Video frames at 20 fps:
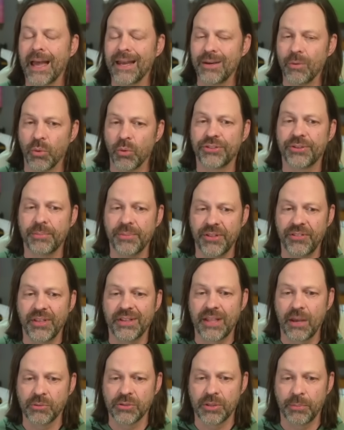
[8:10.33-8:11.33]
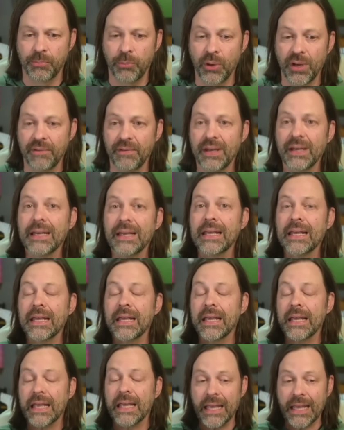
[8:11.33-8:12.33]
I didn't want them to think that was the point of it
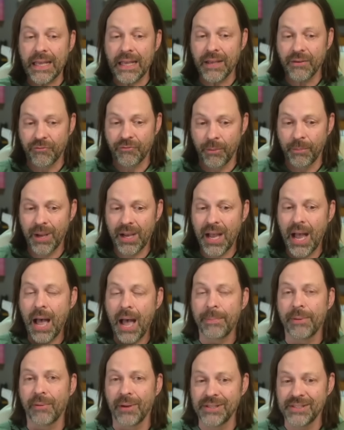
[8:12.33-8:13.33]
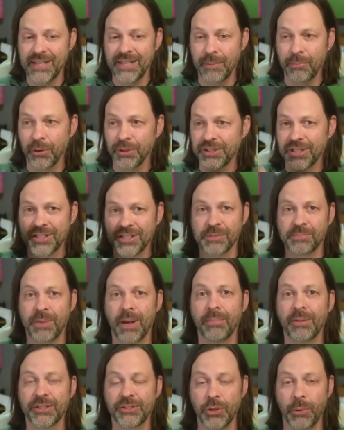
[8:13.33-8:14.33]
from a copyright standpoint, this is
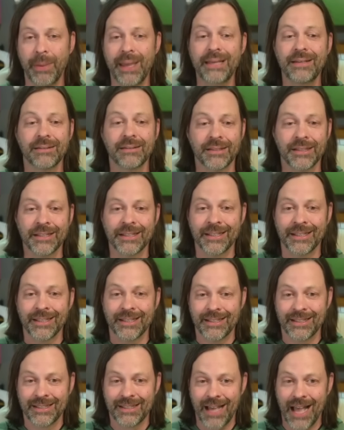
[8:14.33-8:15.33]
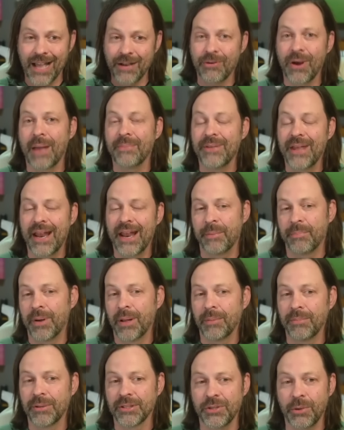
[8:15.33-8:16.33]
public domain. I grabbed it out of
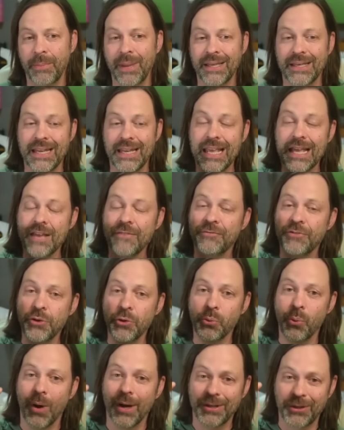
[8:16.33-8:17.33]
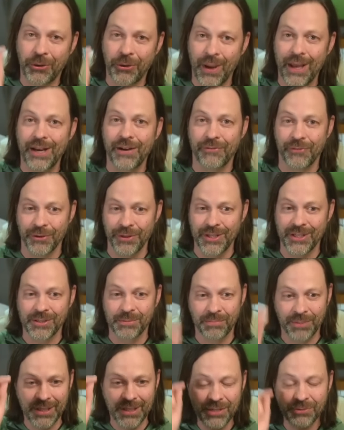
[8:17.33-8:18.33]
public domain. If you want credit for
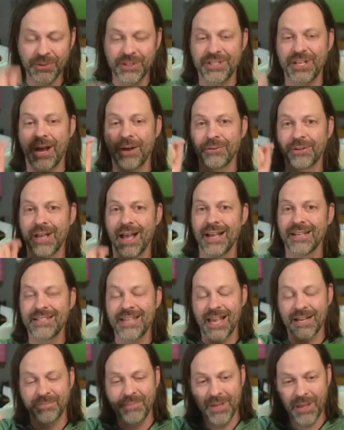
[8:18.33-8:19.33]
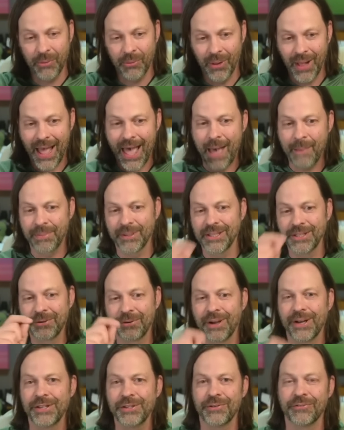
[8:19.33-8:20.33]
this, please reach out and contact me. I will happily
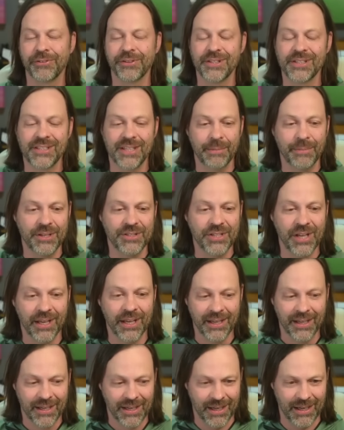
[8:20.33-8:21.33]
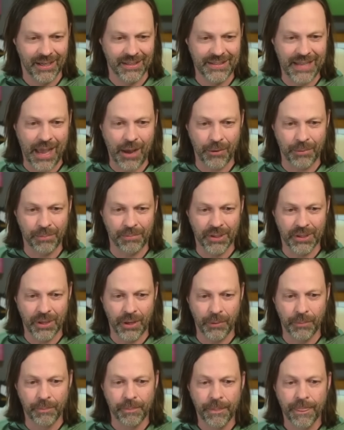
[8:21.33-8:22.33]
credit you for this image uh, down
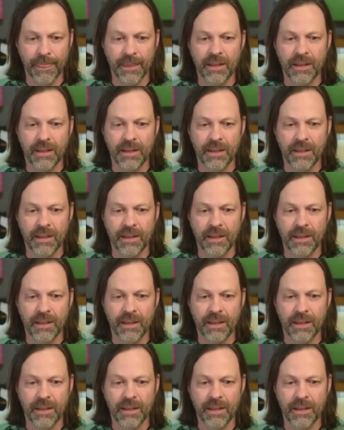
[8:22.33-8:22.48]
below.